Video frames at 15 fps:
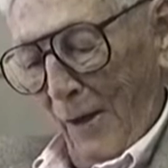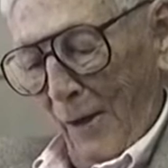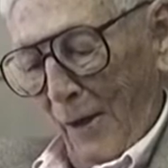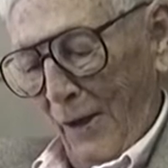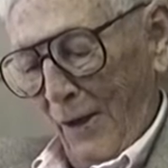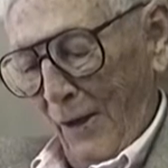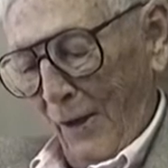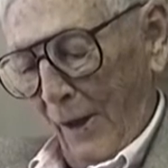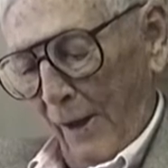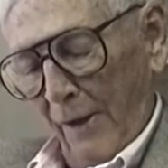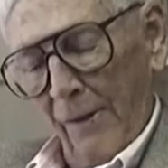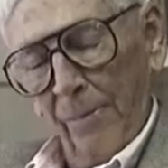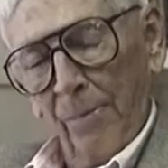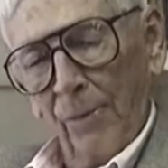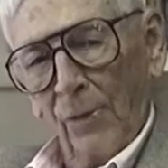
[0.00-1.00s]
He
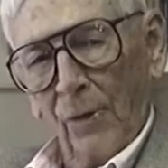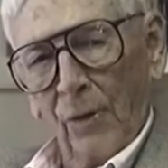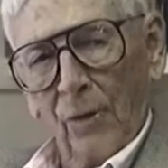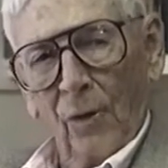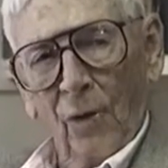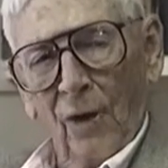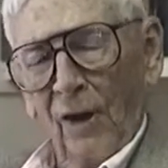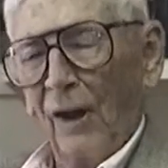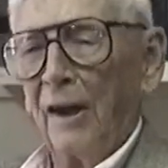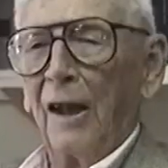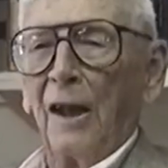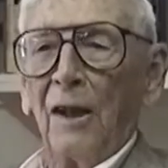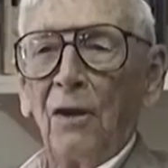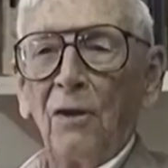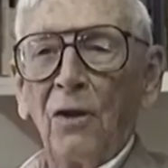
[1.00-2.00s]
said
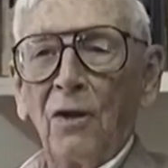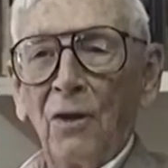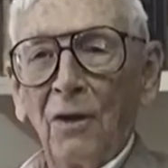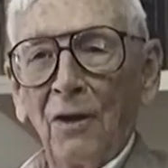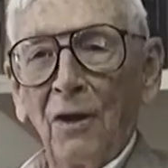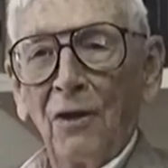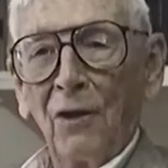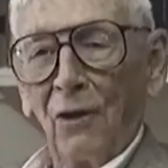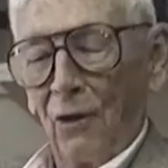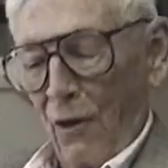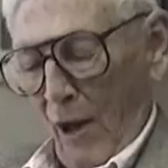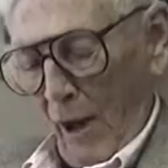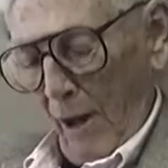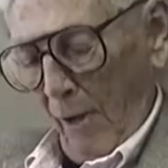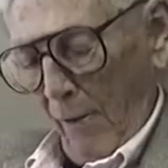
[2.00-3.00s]
Orleans is a
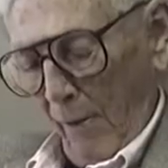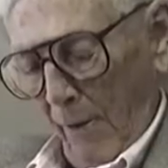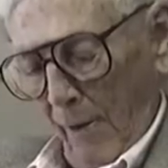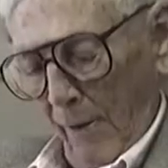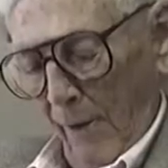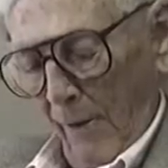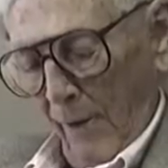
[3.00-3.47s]
town